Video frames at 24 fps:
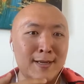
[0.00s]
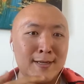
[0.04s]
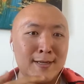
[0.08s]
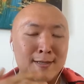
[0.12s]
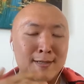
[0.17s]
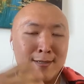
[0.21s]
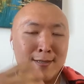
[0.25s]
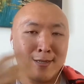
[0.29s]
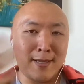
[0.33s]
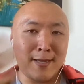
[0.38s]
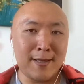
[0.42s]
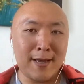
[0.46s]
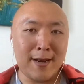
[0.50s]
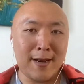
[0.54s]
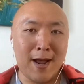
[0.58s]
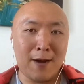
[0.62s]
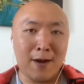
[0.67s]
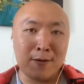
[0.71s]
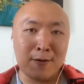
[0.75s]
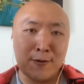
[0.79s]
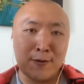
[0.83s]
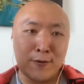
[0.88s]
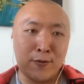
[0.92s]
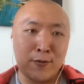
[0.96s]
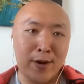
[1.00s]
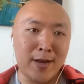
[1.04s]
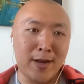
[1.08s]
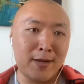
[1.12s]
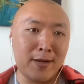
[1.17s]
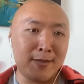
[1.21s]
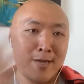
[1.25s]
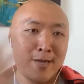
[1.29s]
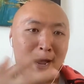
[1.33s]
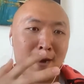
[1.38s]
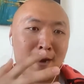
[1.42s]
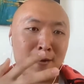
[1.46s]
Send that out, create
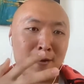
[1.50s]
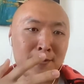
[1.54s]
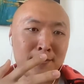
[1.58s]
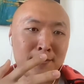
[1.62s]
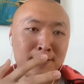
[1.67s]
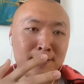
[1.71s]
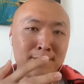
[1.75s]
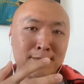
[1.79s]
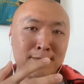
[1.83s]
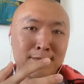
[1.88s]
a DAO